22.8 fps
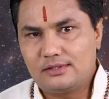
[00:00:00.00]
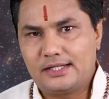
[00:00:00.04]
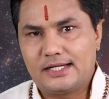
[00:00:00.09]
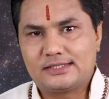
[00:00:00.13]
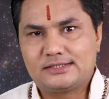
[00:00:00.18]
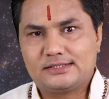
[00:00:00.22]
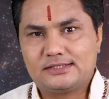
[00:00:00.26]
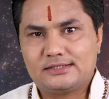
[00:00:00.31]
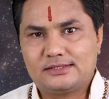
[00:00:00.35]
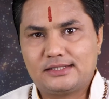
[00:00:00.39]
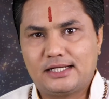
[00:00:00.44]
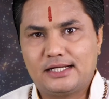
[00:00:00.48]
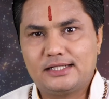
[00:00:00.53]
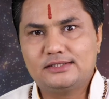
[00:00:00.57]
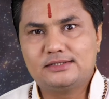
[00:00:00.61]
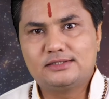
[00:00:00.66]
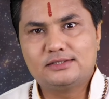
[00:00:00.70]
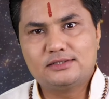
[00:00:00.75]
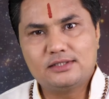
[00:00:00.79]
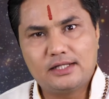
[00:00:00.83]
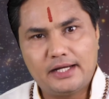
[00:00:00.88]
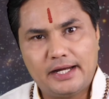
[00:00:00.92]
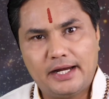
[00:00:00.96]

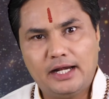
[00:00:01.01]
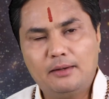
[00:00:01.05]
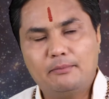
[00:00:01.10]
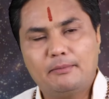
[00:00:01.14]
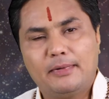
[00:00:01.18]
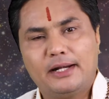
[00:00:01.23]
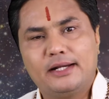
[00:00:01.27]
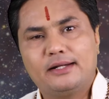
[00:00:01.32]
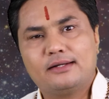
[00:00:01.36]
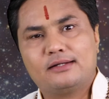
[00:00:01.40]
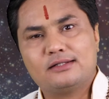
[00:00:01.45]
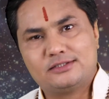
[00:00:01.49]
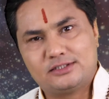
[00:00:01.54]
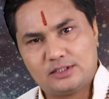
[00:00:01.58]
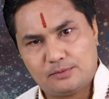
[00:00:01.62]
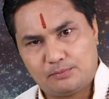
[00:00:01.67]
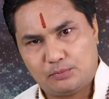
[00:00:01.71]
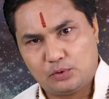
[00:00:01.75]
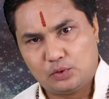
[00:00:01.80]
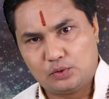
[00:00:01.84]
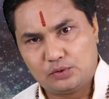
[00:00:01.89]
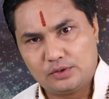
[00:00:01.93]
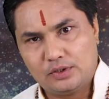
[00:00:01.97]
exercise and medical
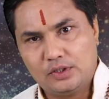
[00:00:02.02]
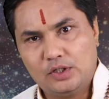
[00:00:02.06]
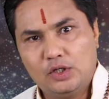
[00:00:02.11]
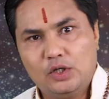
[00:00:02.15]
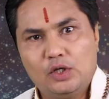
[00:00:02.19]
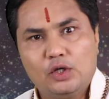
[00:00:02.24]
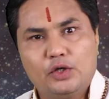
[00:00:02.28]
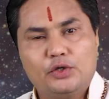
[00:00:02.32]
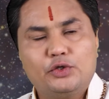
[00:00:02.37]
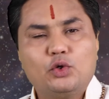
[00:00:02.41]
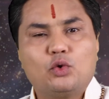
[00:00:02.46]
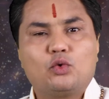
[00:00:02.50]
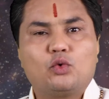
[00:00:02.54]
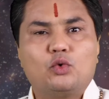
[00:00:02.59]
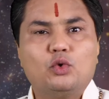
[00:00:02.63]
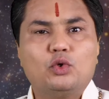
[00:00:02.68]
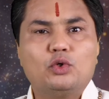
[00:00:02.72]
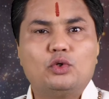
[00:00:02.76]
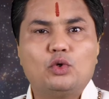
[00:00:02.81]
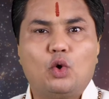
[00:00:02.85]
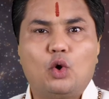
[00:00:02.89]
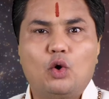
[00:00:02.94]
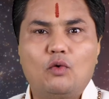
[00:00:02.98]
support, you
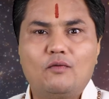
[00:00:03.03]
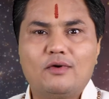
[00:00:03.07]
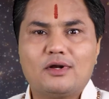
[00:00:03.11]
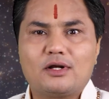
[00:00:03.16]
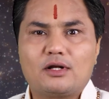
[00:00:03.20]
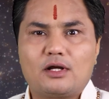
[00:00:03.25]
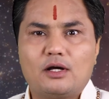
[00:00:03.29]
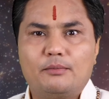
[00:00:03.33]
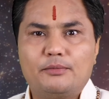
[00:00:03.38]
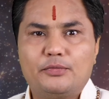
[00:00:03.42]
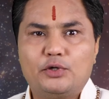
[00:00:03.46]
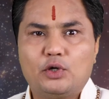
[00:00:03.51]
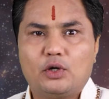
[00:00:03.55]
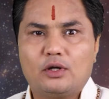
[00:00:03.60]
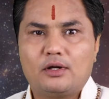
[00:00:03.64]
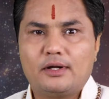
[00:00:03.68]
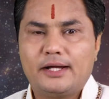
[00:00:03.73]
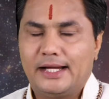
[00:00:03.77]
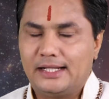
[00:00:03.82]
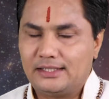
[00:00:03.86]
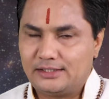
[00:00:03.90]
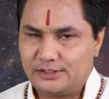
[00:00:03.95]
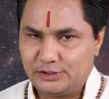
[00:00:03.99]
could overcome your
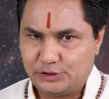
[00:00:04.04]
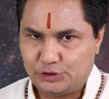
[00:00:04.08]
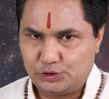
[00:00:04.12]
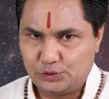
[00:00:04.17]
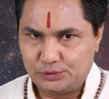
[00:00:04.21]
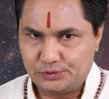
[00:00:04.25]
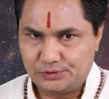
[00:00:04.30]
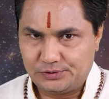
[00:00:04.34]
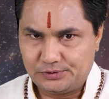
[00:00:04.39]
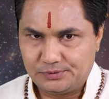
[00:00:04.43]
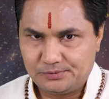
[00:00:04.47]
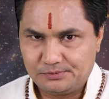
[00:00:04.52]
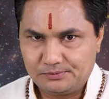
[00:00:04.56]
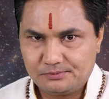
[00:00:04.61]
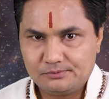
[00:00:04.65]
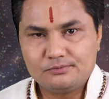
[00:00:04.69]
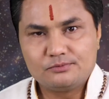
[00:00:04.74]
health issues.